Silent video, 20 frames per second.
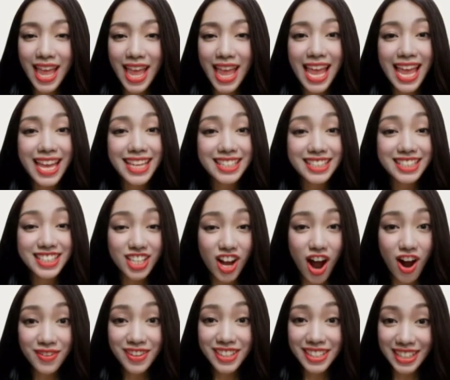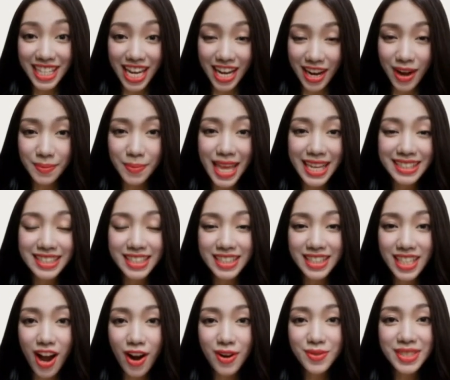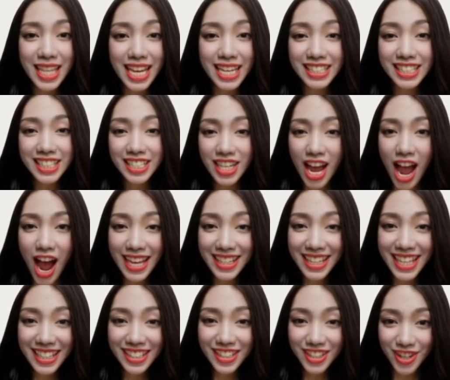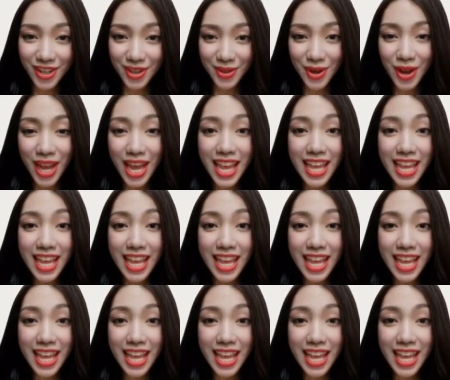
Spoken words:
An insolvent debtor pays a loan that is not yet due,